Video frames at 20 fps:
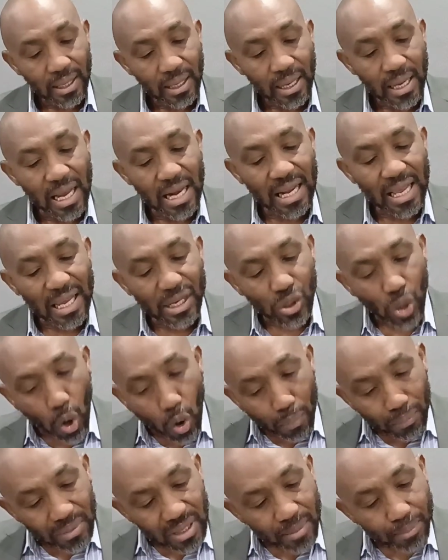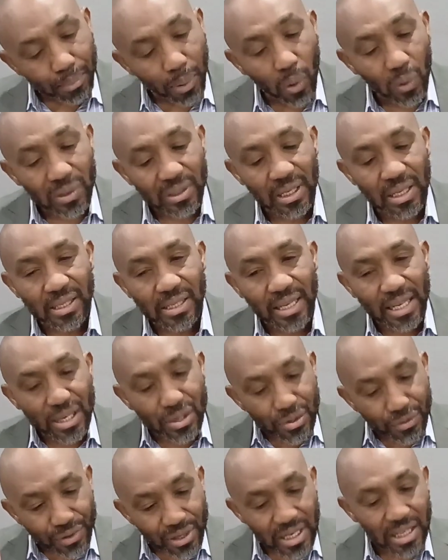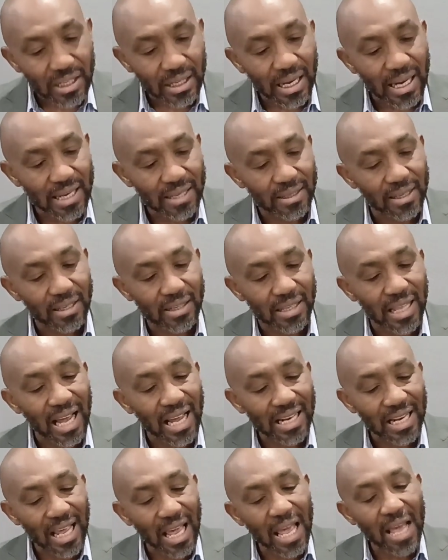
In his omnipotence, he realizes that